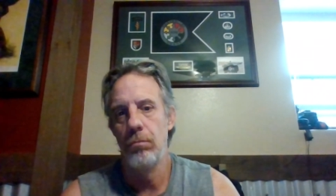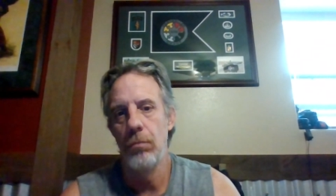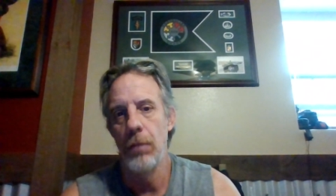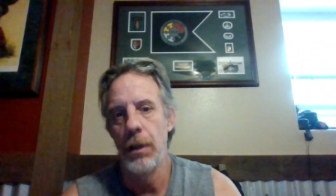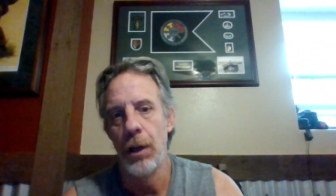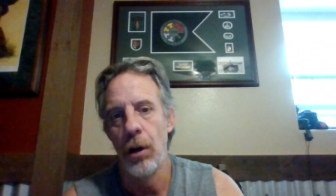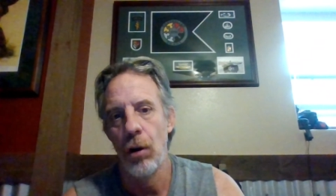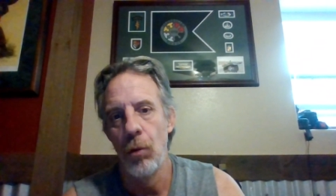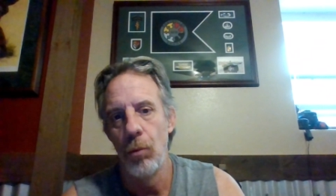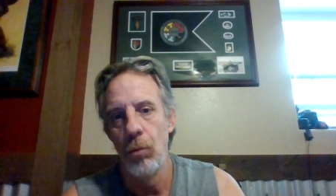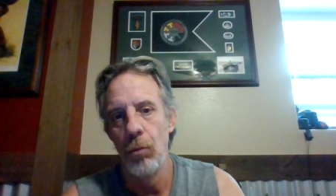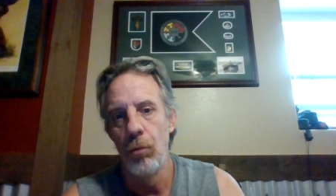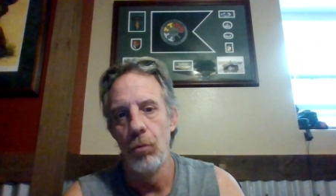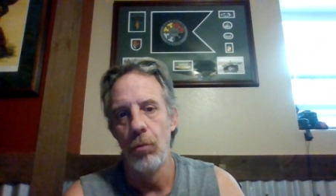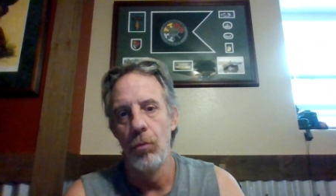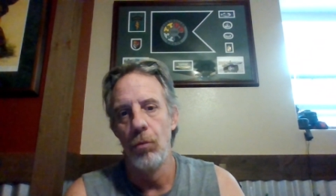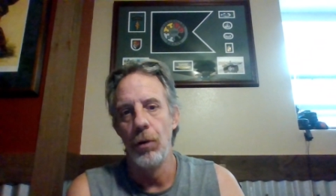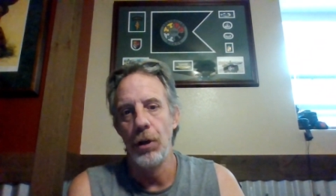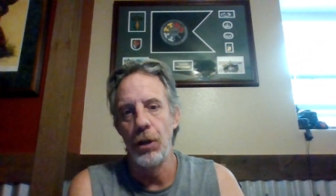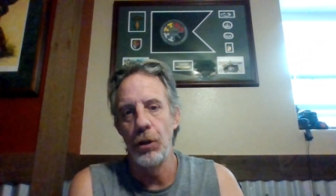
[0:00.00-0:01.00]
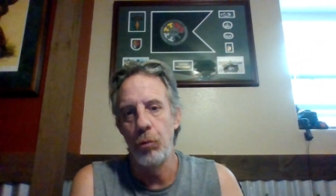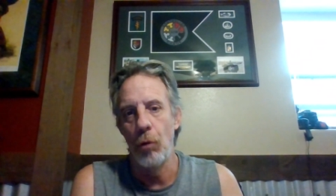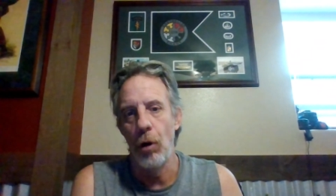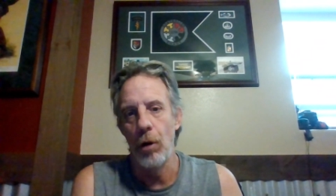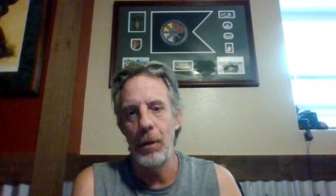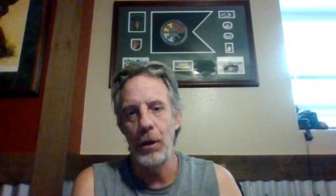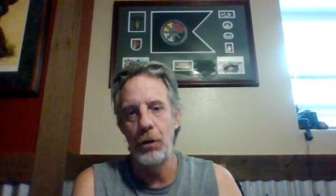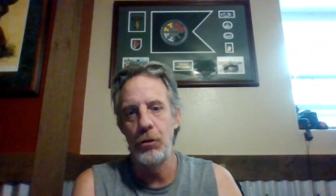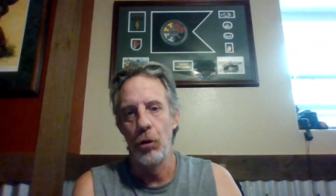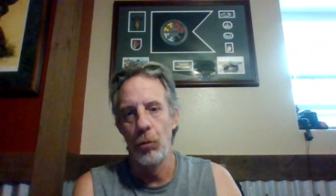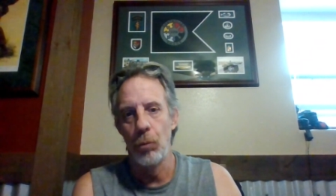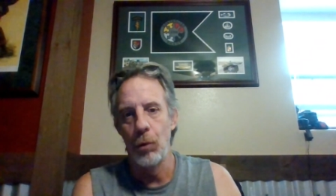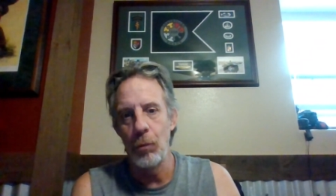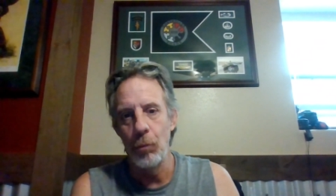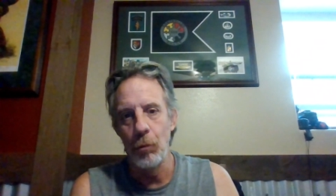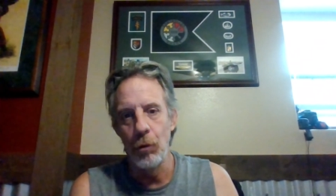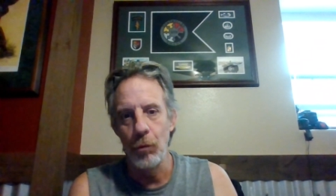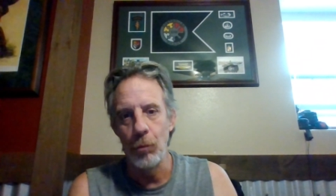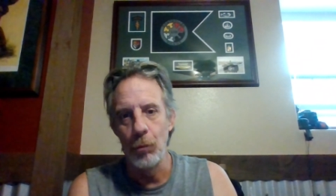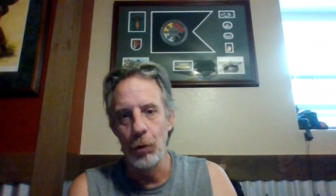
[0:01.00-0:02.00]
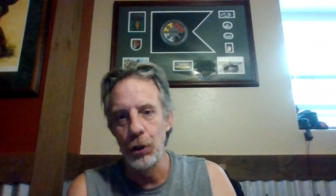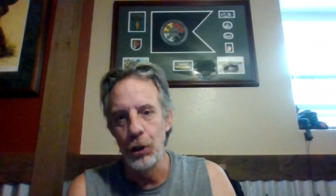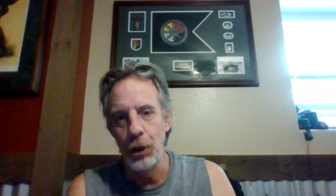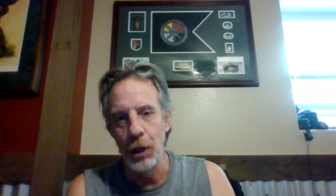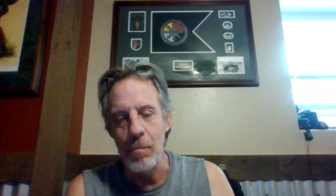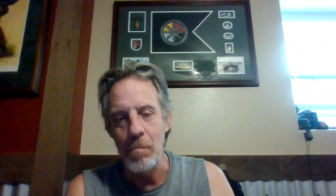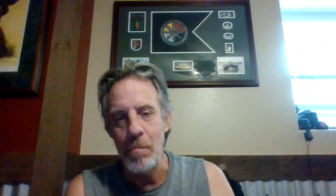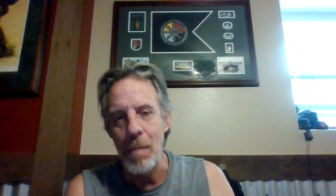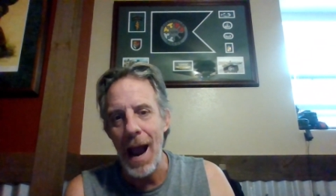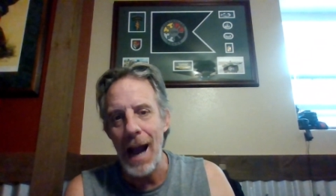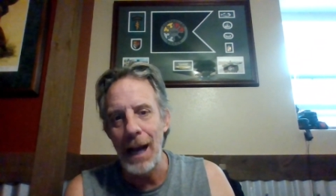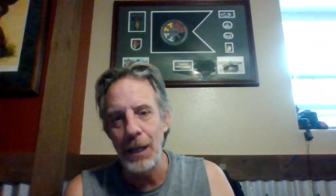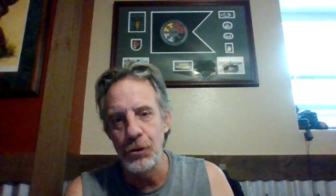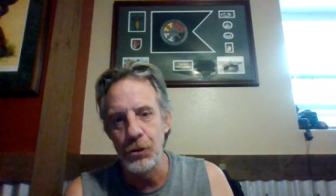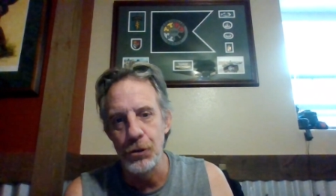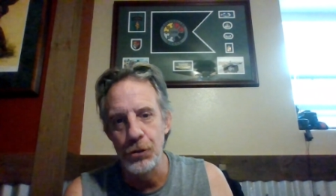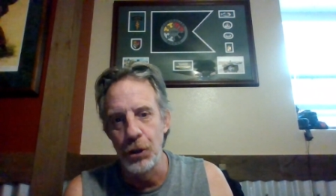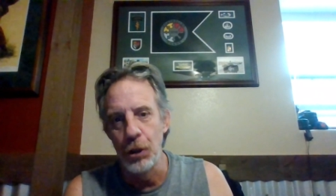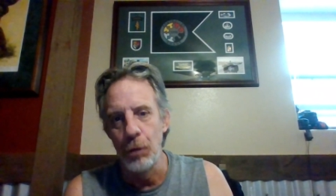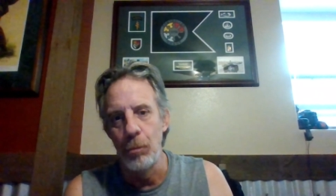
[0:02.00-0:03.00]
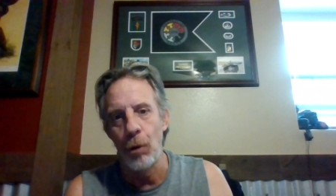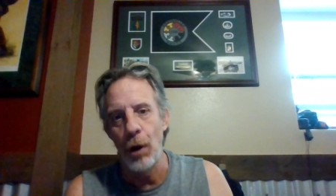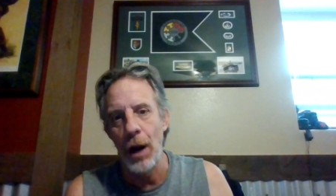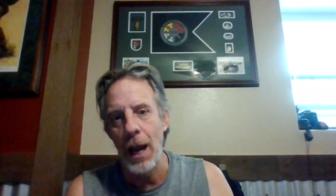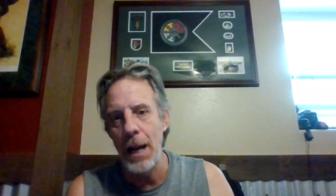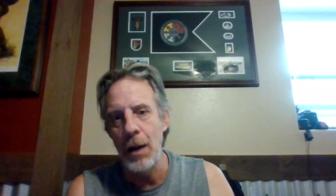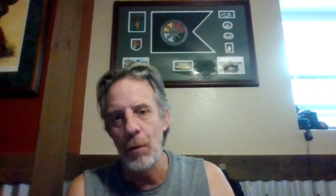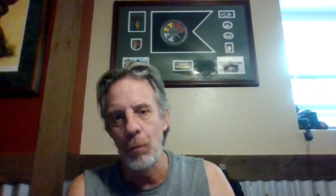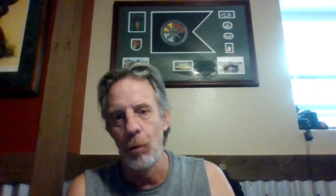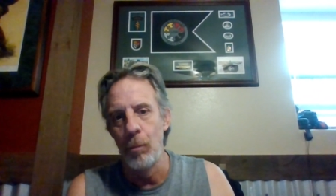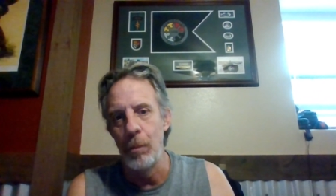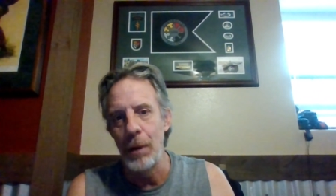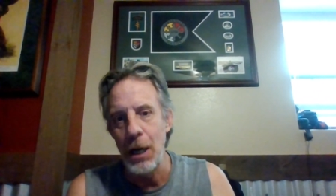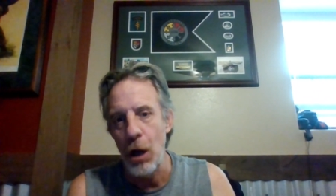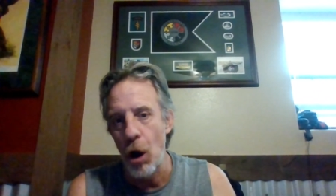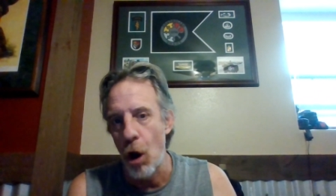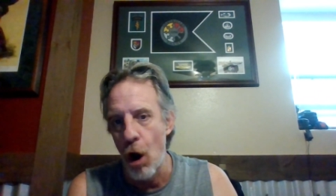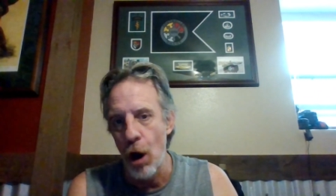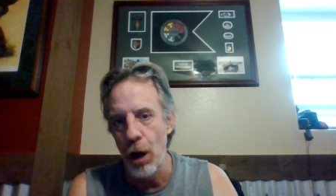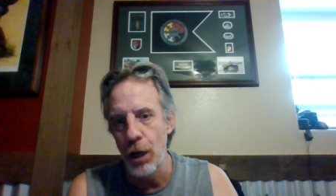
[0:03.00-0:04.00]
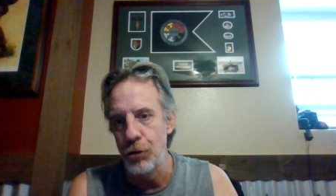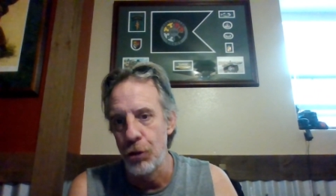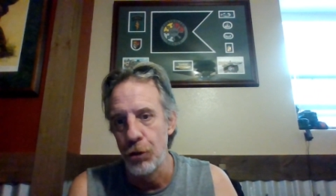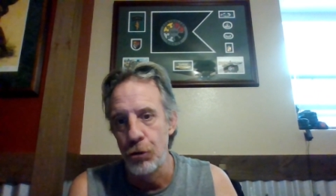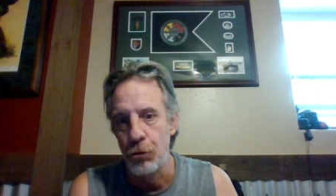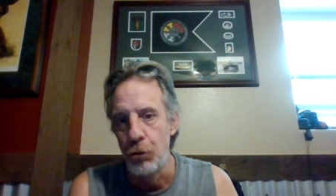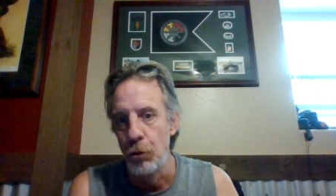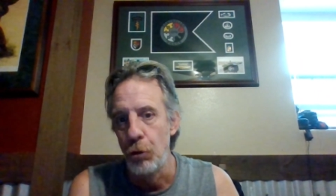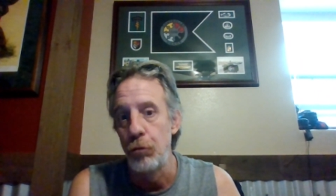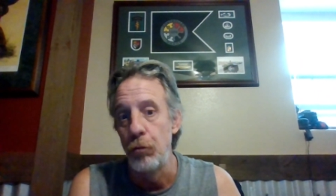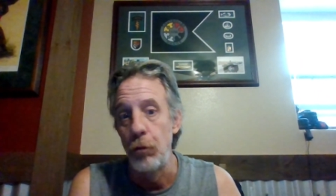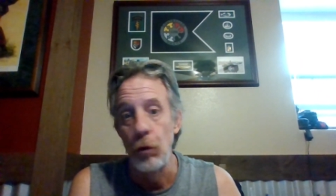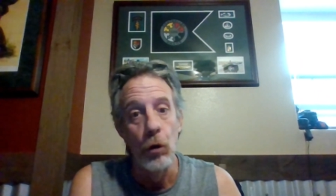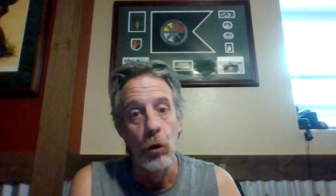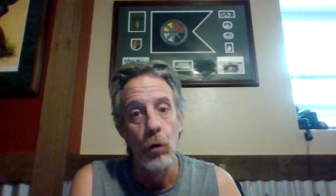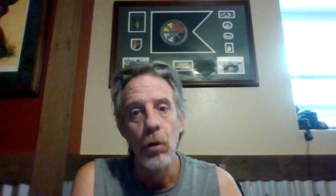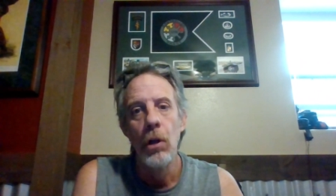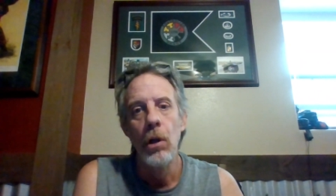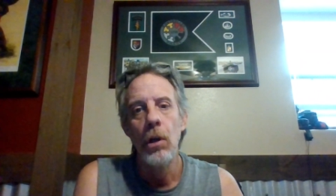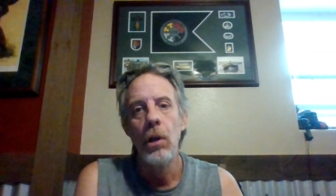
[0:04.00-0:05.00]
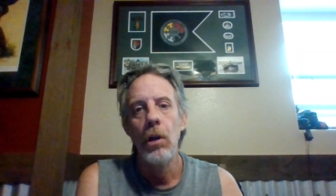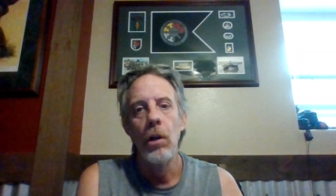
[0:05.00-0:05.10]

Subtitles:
we just want to make sure we're good ambassadors to the brand, and we're being honest and truthful.